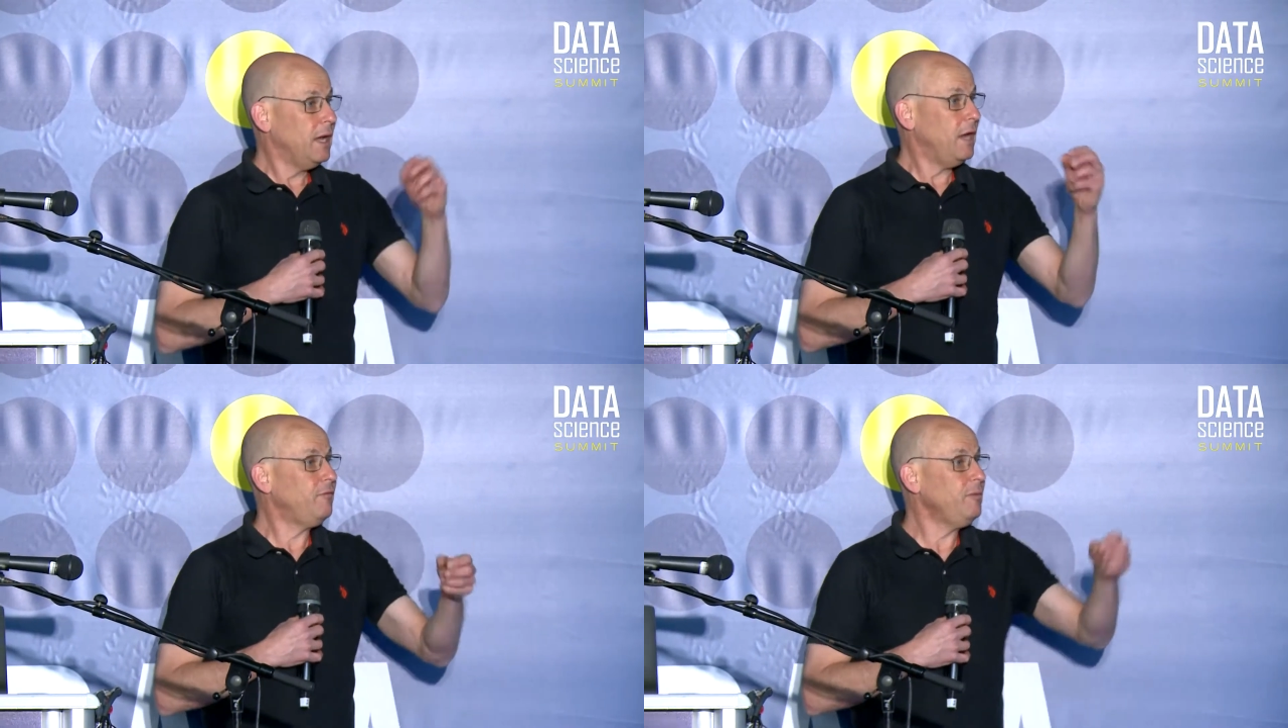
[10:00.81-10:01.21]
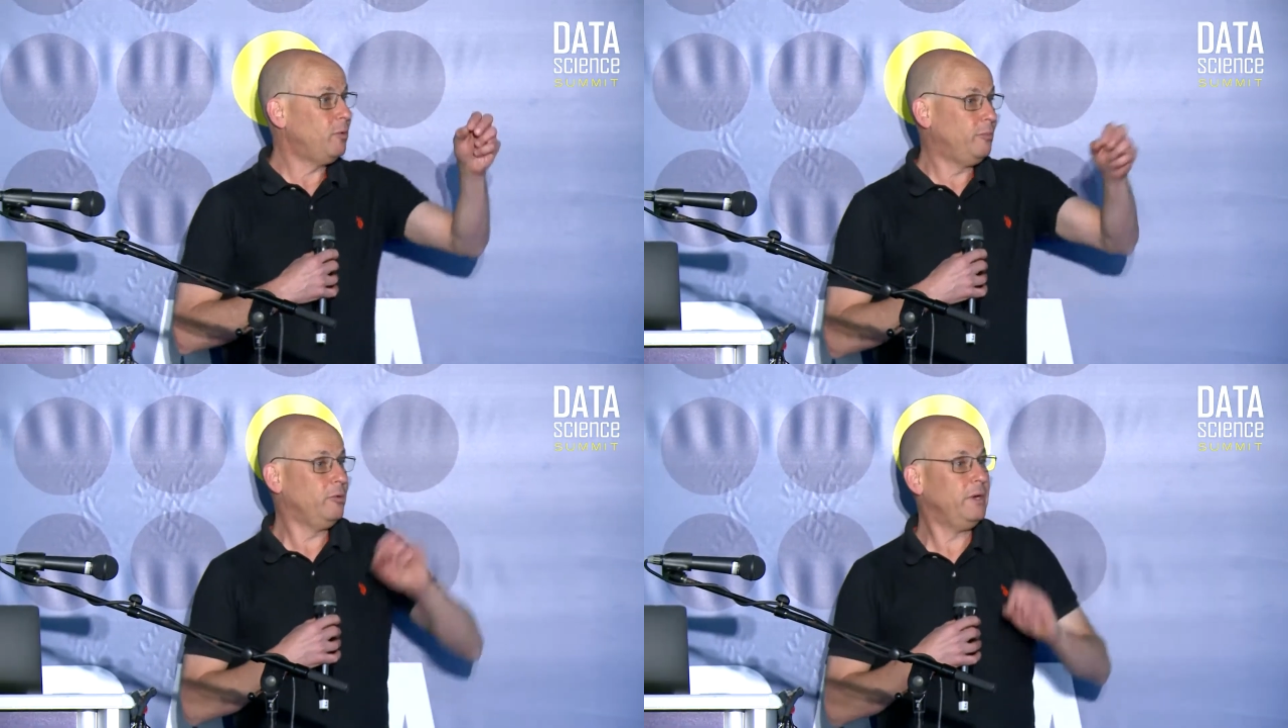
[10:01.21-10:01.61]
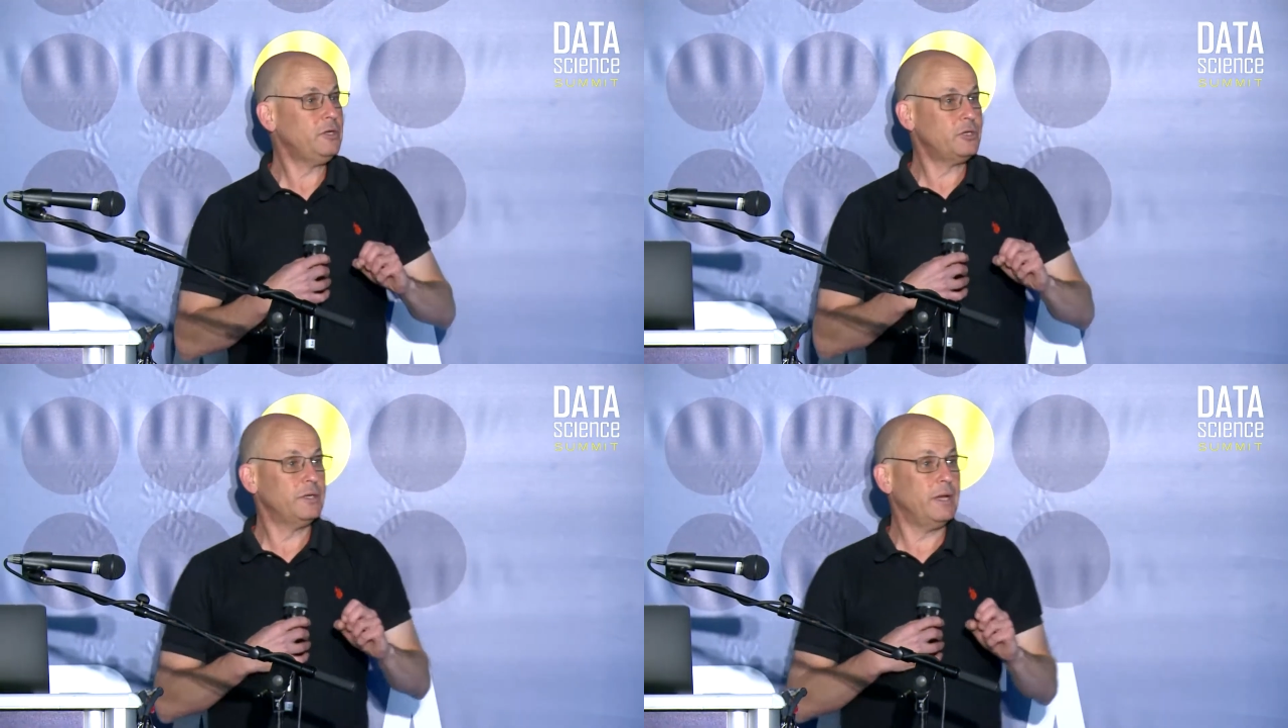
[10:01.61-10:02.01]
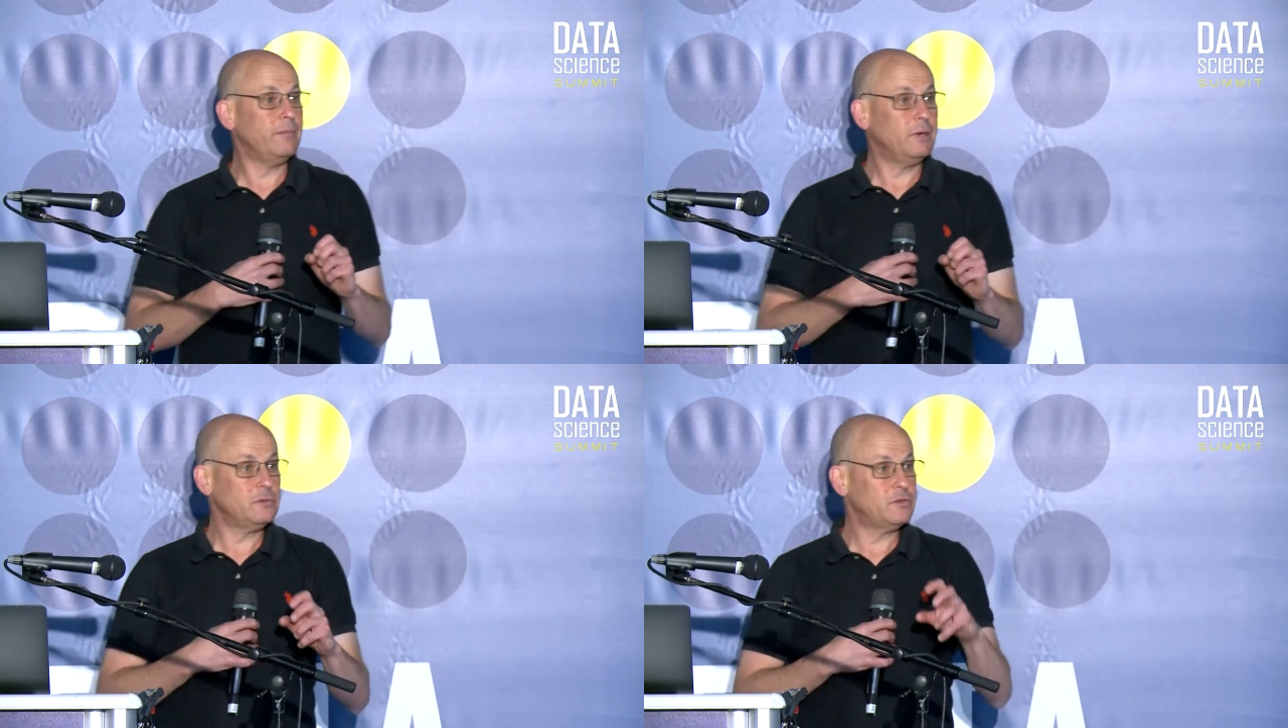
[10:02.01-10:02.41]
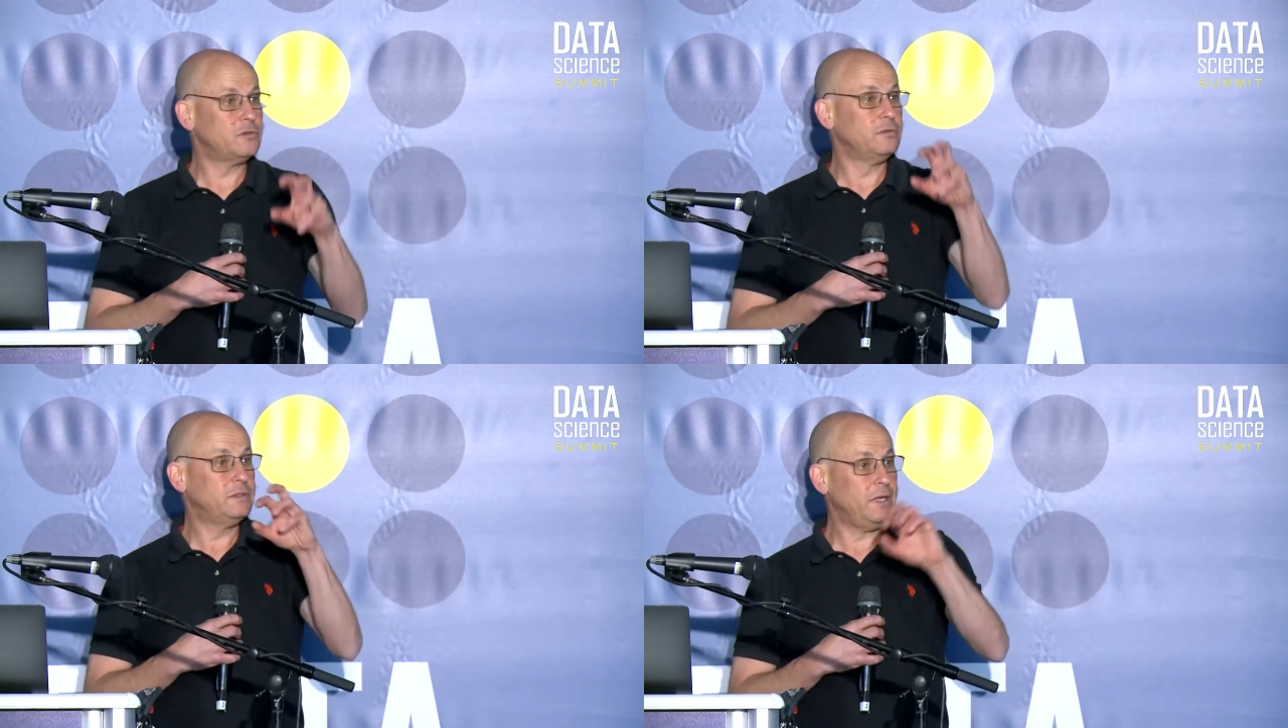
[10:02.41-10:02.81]
Every propagation amounts
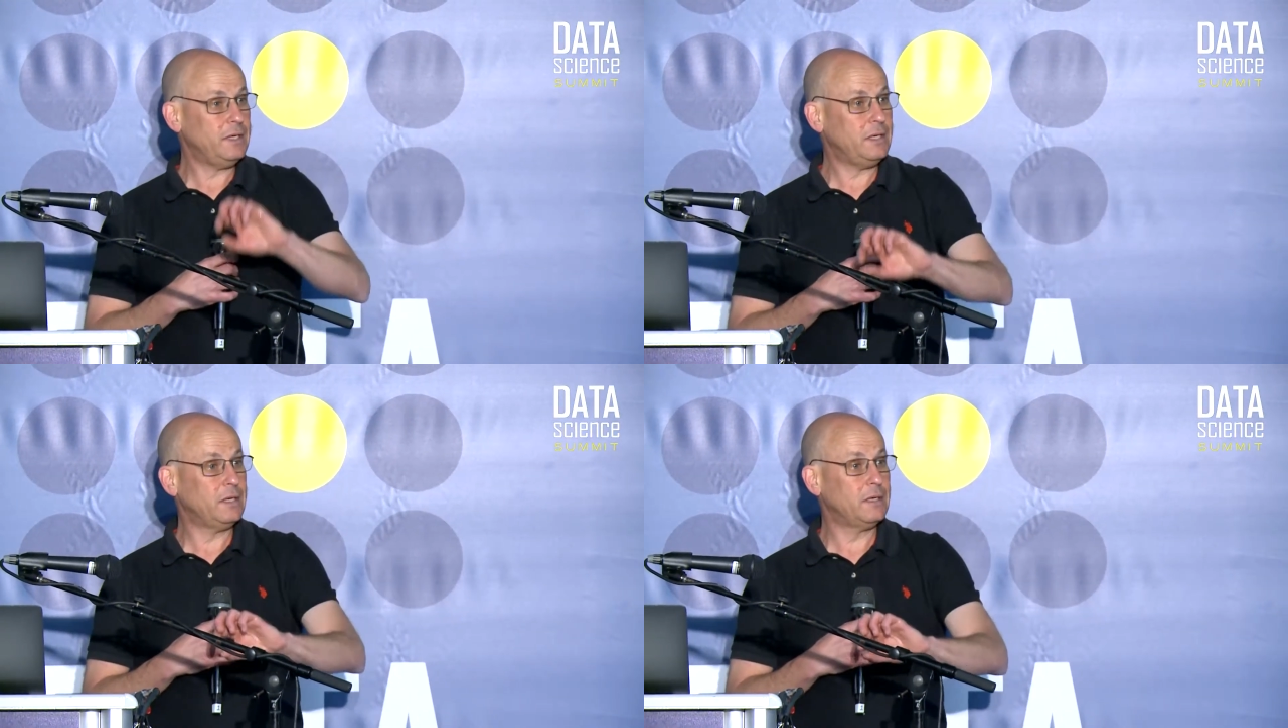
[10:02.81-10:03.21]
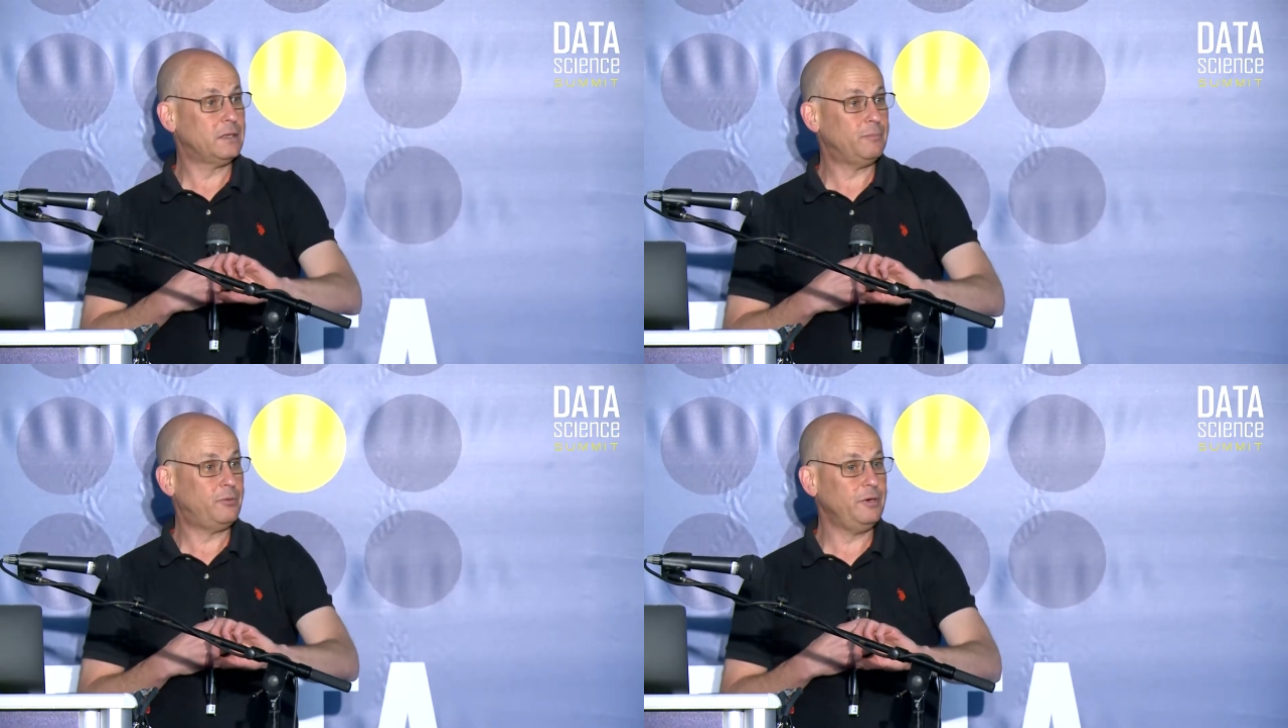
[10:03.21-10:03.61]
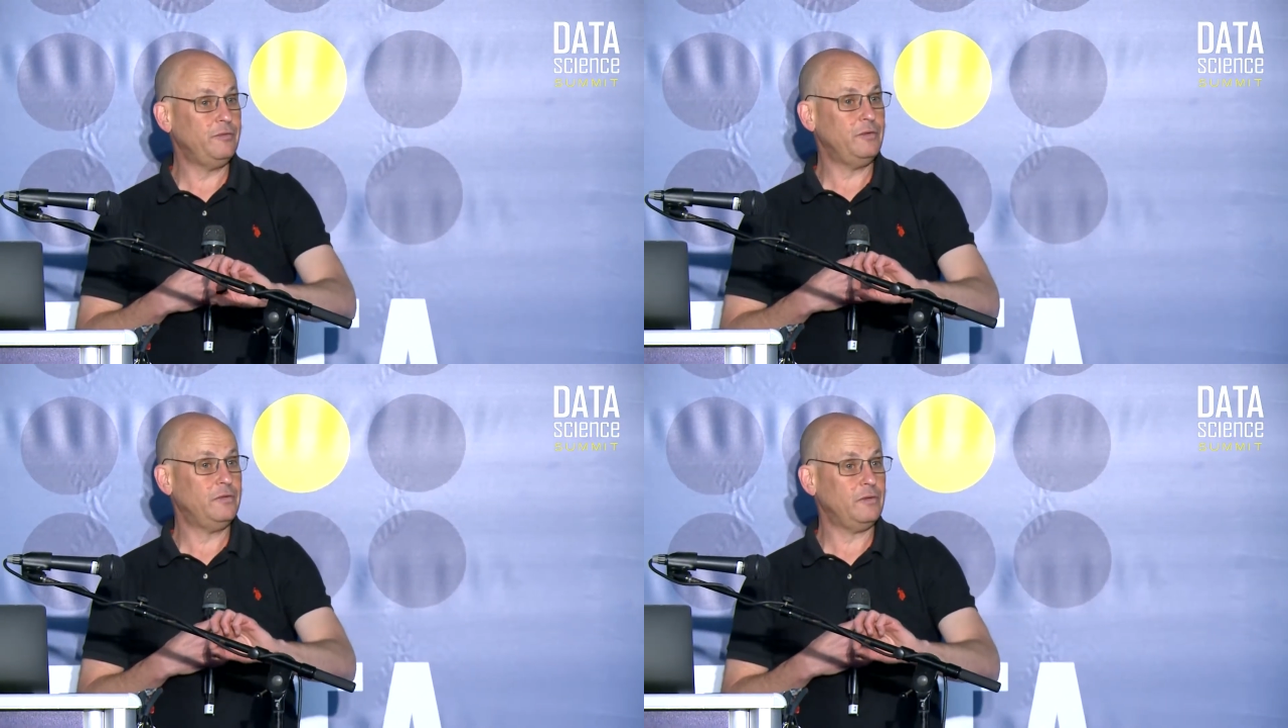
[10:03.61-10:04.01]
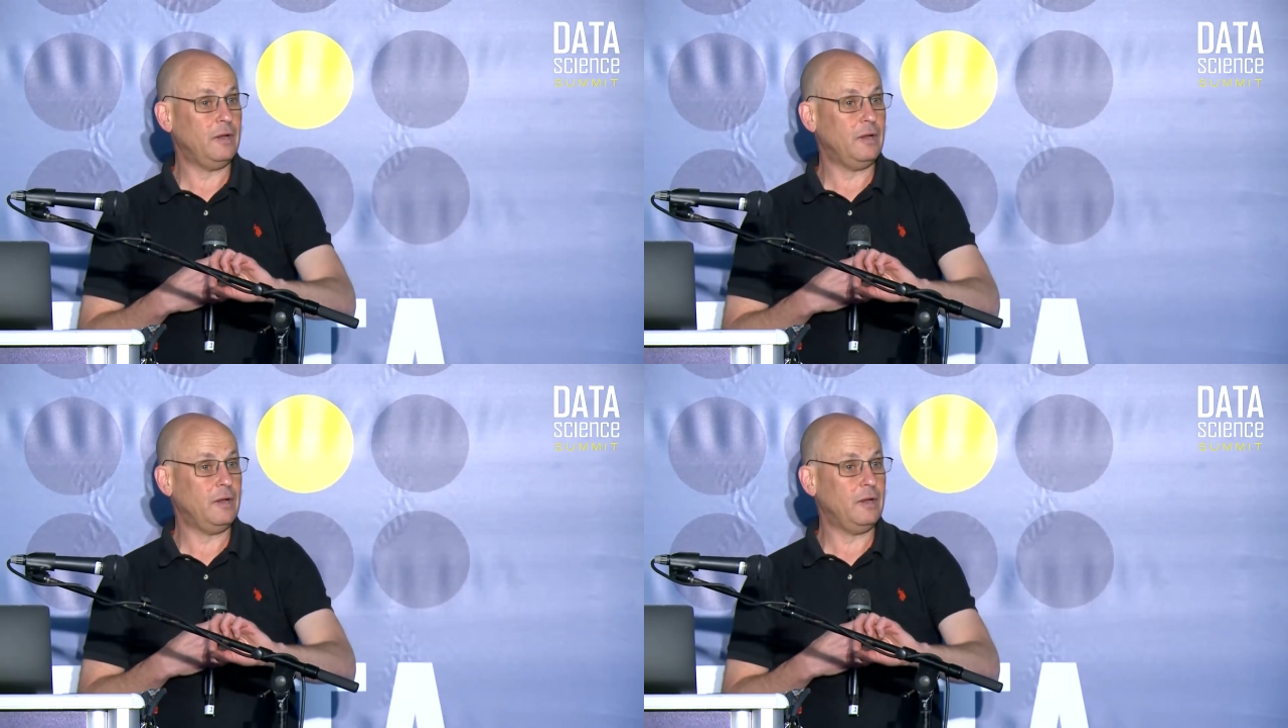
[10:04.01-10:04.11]
to taking the previous